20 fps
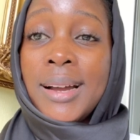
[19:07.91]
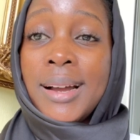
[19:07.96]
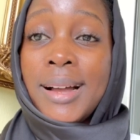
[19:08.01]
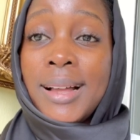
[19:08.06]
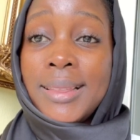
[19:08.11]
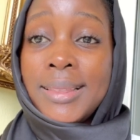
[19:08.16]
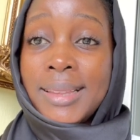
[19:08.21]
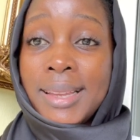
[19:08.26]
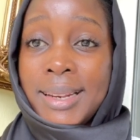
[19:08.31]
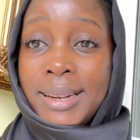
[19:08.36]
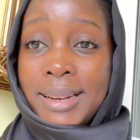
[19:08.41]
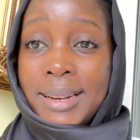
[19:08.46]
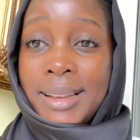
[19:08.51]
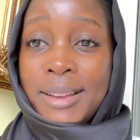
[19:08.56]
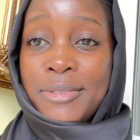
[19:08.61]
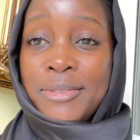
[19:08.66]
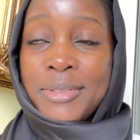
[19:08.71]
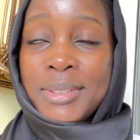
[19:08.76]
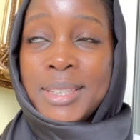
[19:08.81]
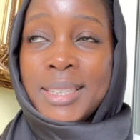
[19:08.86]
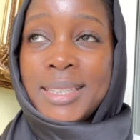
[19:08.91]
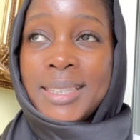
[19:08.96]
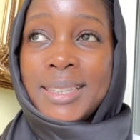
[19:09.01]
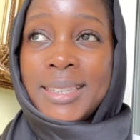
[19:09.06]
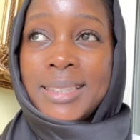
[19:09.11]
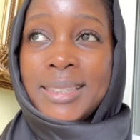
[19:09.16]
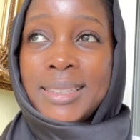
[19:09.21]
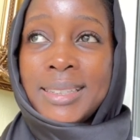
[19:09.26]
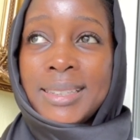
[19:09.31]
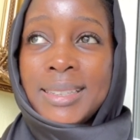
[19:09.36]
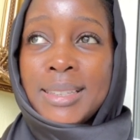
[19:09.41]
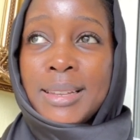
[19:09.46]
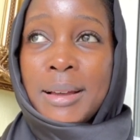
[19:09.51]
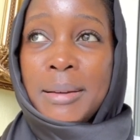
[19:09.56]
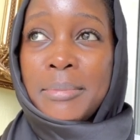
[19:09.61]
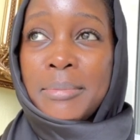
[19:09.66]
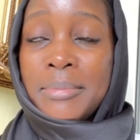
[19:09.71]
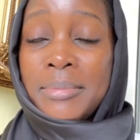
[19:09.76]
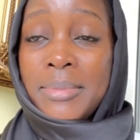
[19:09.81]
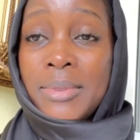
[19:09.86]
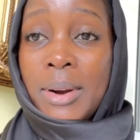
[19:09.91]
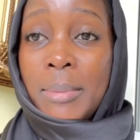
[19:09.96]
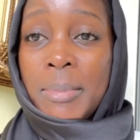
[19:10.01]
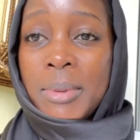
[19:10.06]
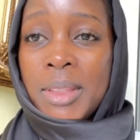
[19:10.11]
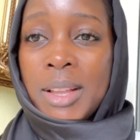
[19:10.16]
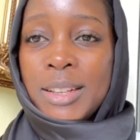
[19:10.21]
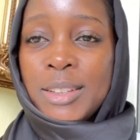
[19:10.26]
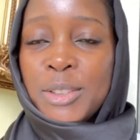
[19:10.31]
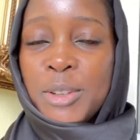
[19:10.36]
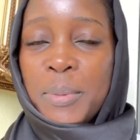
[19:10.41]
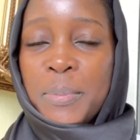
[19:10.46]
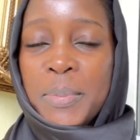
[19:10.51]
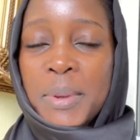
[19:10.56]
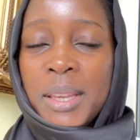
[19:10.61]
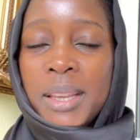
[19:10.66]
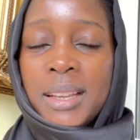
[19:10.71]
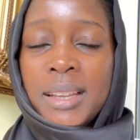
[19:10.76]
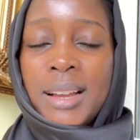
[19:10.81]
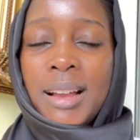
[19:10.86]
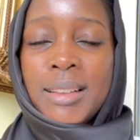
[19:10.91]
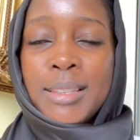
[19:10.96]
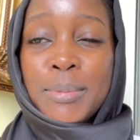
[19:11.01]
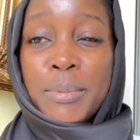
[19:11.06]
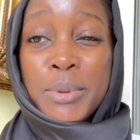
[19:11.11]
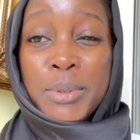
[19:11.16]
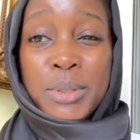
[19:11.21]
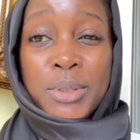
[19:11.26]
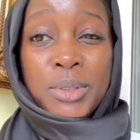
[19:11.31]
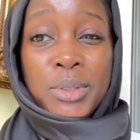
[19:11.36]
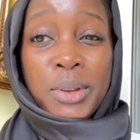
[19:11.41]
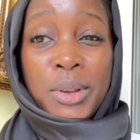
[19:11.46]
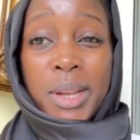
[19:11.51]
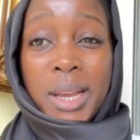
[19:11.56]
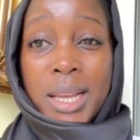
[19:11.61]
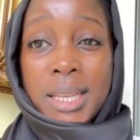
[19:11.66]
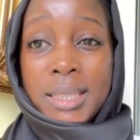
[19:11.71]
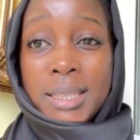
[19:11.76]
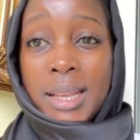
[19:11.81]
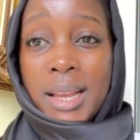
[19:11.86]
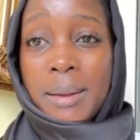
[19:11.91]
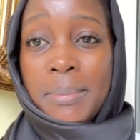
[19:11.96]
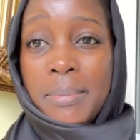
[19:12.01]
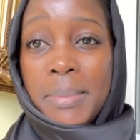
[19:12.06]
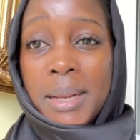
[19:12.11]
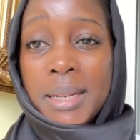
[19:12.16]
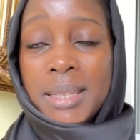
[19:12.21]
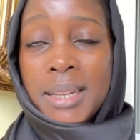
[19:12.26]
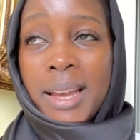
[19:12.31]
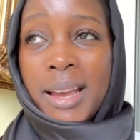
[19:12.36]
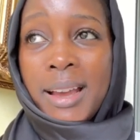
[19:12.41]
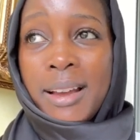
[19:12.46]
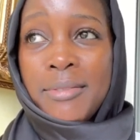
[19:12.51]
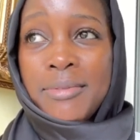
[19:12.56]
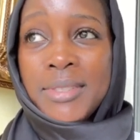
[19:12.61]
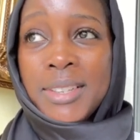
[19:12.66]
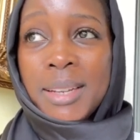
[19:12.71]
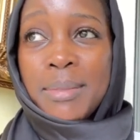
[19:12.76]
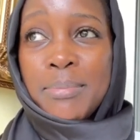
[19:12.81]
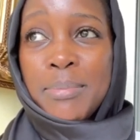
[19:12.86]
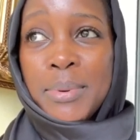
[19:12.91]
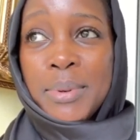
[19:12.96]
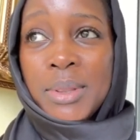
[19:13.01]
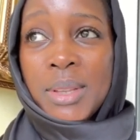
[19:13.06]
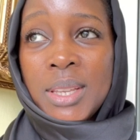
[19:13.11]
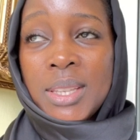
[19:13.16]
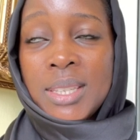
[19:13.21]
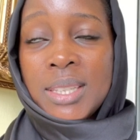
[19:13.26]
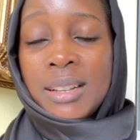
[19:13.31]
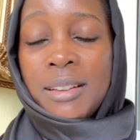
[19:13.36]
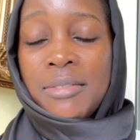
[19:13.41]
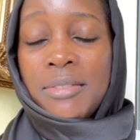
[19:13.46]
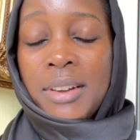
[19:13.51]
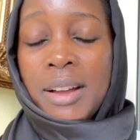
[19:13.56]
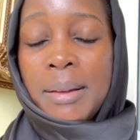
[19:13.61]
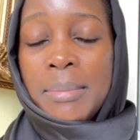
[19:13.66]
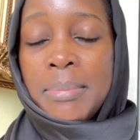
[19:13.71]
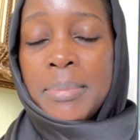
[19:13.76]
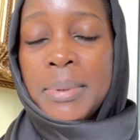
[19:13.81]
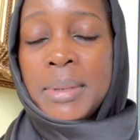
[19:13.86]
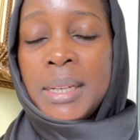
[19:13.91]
And then left, did some Ramadan shopping. I was supposed to show you guys that, but I have put the stuff up.